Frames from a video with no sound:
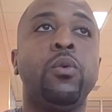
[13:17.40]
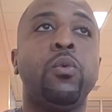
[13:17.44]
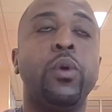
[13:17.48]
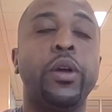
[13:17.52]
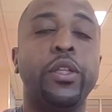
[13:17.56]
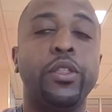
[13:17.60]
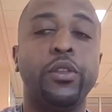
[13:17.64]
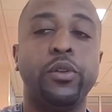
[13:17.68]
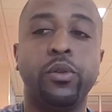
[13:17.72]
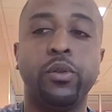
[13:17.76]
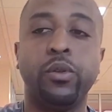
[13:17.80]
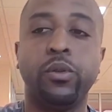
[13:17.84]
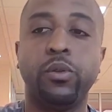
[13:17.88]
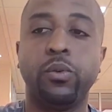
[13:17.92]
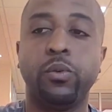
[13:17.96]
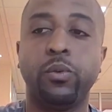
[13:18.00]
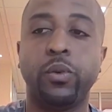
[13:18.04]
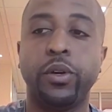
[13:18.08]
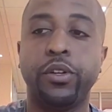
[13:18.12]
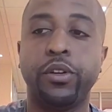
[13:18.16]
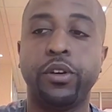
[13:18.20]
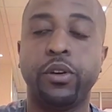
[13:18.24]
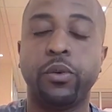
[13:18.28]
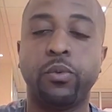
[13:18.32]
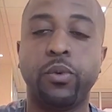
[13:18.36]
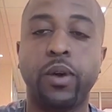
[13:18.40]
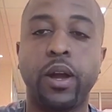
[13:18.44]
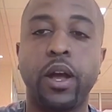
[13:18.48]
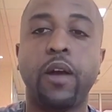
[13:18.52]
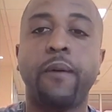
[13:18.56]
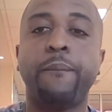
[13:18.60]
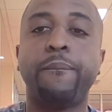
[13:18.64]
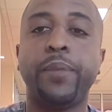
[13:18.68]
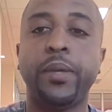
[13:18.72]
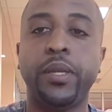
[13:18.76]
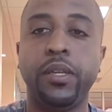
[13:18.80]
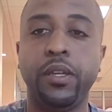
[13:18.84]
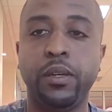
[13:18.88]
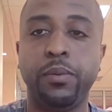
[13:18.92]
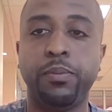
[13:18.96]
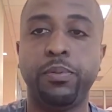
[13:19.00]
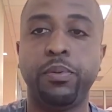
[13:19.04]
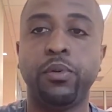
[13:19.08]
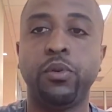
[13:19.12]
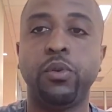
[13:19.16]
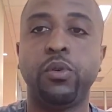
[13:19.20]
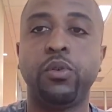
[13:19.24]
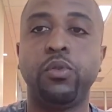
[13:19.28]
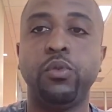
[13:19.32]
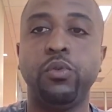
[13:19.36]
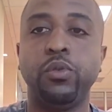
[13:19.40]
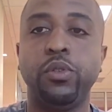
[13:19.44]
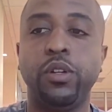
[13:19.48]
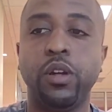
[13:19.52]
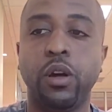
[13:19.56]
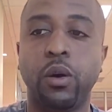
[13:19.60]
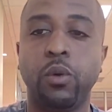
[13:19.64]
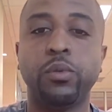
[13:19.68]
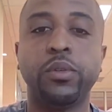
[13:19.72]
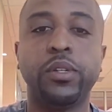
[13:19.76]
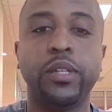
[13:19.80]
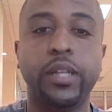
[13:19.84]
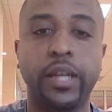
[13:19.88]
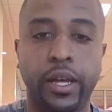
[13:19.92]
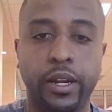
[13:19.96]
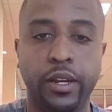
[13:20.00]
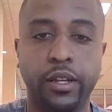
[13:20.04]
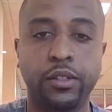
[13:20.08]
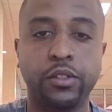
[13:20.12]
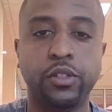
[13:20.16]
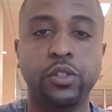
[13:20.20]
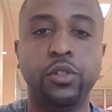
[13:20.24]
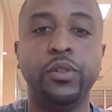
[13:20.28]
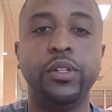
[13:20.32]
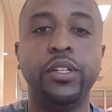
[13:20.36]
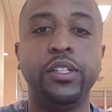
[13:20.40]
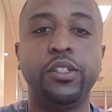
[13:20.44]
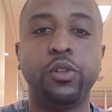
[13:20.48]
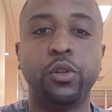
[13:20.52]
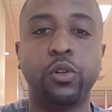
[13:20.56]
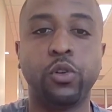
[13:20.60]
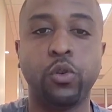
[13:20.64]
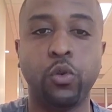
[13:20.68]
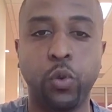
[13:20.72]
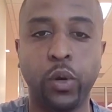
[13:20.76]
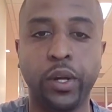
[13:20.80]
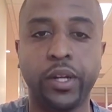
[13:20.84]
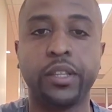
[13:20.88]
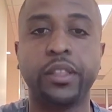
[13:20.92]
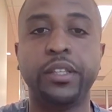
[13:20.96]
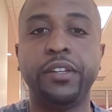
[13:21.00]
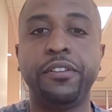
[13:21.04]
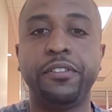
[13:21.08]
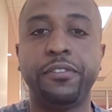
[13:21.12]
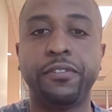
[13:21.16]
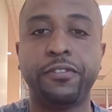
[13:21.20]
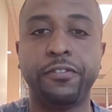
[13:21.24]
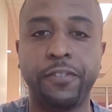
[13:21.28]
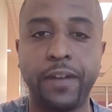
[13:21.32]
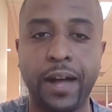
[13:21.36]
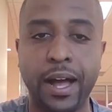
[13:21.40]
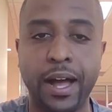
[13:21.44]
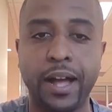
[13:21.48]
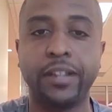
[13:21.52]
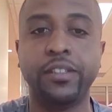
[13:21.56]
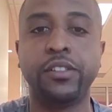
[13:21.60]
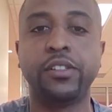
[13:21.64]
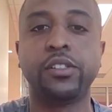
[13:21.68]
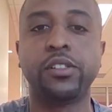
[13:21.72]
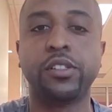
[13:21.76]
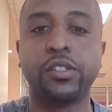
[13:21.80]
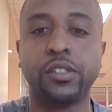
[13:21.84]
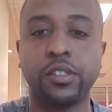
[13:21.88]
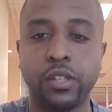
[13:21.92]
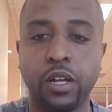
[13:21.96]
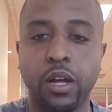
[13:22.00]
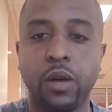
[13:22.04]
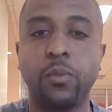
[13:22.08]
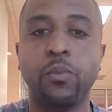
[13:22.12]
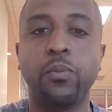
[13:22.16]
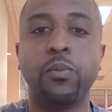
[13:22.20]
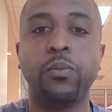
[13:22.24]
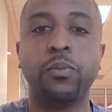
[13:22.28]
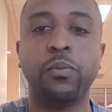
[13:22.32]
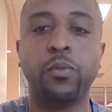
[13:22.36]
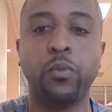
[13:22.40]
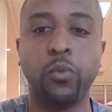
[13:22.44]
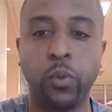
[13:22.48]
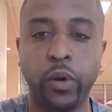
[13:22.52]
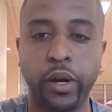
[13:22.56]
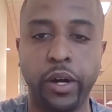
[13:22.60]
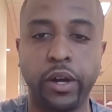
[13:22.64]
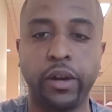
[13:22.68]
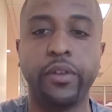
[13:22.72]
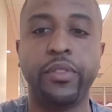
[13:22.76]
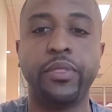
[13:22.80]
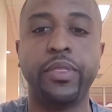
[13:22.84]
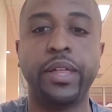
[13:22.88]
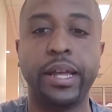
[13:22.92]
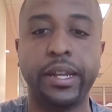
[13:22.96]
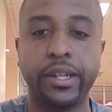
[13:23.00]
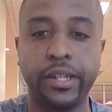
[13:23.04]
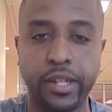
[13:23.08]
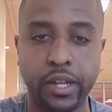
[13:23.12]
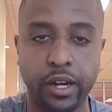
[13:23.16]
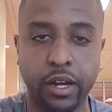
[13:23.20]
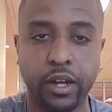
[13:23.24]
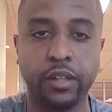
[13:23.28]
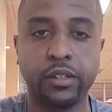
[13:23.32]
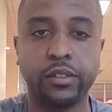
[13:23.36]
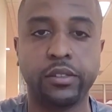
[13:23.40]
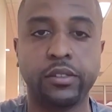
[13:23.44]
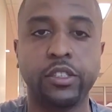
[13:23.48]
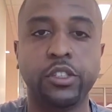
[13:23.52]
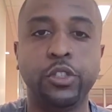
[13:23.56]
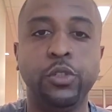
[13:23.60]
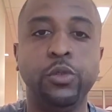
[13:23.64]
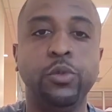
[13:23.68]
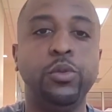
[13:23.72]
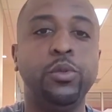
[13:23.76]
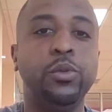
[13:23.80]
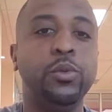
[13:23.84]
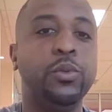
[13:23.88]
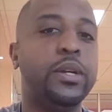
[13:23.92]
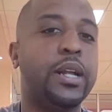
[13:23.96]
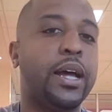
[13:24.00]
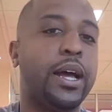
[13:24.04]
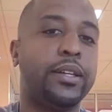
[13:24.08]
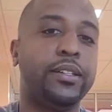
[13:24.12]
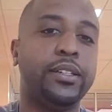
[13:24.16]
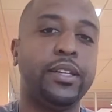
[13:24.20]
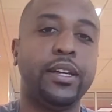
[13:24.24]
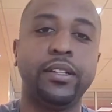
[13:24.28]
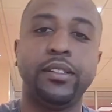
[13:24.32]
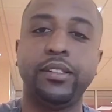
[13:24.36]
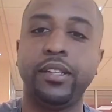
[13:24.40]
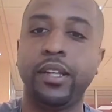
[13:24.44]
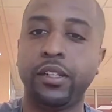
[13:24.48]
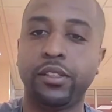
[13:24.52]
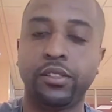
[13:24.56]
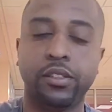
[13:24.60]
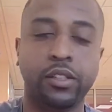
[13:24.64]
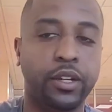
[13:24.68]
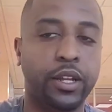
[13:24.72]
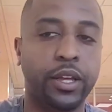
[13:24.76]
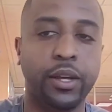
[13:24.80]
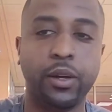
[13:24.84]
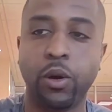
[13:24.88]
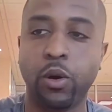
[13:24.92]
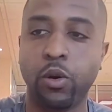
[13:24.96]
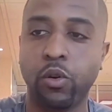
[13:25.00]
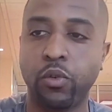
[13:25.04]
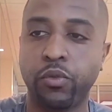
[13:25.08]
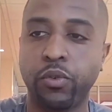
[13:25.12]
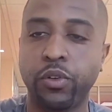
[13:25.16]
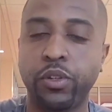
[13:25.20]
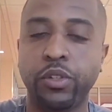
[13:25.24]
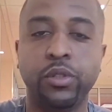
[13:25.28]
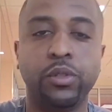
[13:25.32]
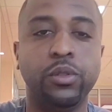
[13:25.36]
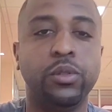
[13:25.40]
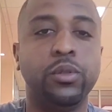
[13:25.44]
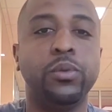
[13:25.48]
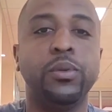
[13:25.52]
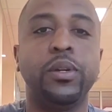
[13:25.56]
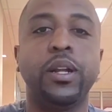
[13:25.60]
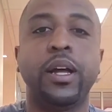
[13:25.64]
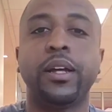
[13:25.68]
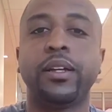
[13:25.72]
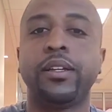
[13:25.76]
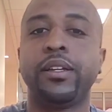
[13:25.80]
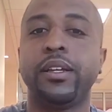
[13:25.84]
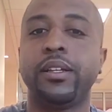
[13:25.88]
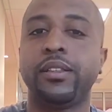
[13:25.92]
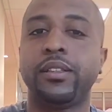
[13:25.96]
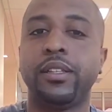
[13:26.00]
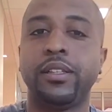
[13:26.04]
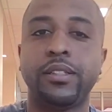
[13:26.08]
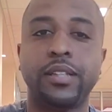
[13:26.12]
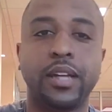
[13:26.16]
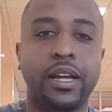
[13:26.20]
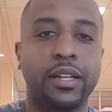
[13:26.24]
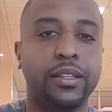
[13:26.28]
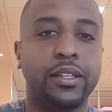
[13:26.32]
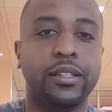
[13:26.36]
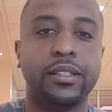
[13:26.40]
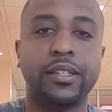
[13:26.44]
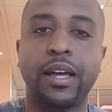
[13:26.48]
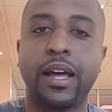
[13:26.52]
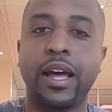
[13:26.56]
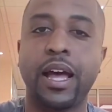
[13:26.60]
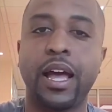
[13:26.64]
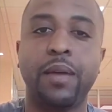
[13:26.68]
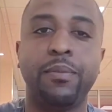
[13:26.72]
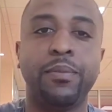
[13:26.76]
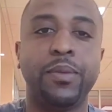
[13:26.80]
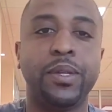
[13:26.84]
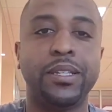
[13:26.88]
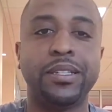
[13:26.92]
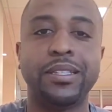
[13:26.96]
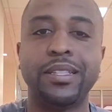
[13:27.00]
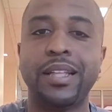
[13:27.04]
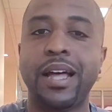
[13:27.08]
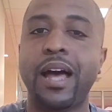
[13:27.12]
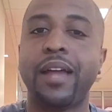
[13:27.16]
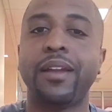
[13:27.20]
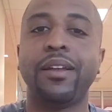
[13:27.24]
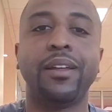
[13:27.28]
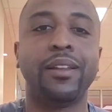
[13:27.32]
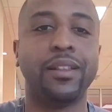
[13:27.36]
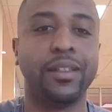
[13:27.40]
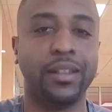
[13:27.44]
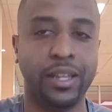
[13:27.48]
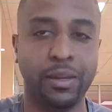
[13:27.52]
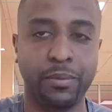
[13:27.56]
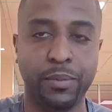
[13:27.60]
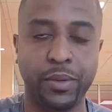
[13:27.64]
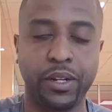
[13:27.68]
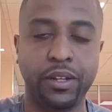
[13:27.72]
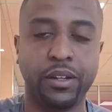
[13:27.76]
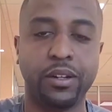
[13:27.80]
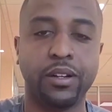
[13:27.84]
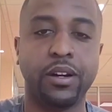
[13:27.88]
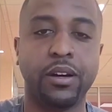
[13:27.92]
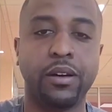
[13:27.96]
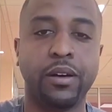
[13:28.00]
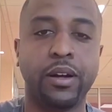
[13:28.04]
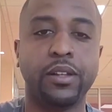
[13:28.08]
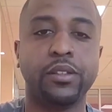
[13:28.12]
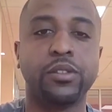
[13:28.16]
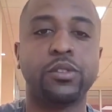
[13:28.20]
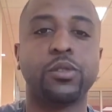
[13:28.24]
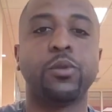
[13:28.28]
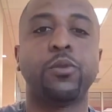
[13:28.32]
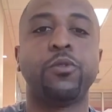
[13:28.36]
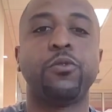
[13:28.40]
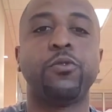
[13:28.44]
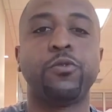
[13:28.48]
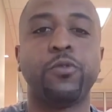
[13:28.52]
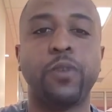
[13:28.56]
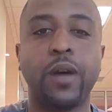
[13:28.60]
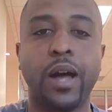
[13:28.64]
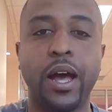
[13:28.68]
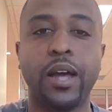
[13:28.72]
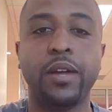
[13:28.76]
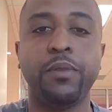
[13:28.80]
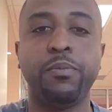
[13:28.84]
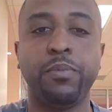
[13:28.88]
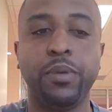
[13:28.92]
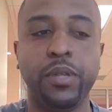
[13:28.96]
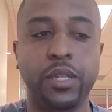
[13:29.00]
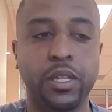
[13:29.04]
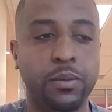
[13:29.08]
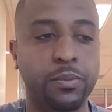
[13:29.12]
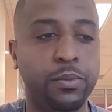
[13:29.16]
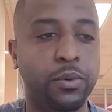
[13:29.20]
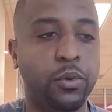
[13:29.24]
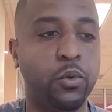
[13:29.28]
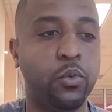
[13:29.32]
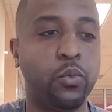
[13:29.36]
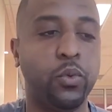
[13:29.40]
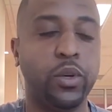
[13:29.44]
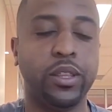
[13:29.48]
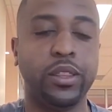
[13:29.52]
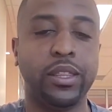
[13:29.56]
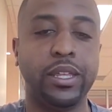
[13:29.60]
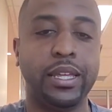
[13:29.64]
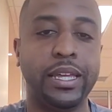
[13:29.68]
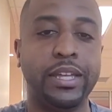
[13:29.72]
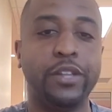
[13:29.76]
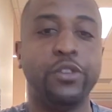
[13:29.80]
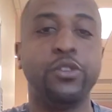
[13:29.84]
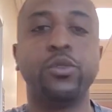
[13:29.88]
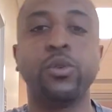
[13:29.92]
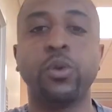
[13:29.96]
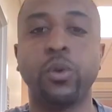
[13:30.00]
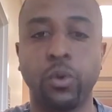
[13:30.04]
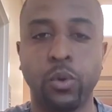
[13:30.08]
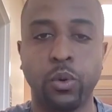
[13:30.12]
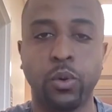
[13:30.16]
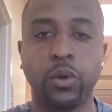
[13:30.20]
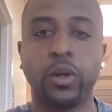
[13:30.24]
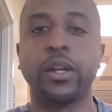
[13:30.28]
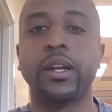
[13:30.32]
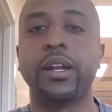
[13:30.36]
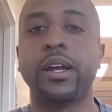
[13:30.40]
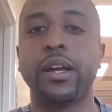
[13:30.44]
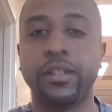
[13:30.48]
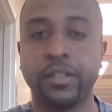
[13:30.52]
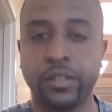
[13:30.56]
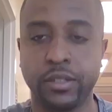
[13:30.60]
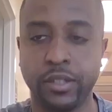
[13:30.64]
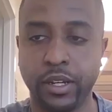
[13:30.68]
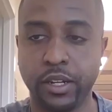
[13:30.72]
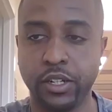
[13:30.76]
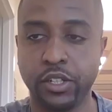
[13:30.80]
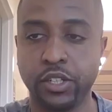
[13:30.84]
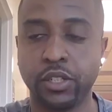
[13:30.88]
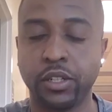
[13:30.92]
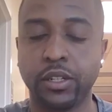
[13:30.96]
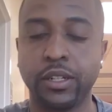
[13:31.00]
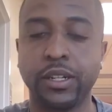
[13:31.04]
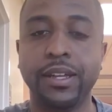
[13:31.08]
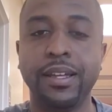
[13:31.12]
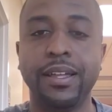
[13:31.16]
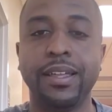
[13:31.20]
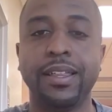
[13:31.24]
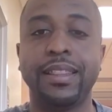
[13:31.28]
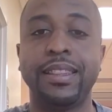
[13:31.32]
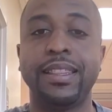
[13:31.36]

when you're around people who don't get it, you need to quickly find somewhere that does. You do not get yesterday over. You do not get the time. The time is not unlimited. All right. So find people within your organization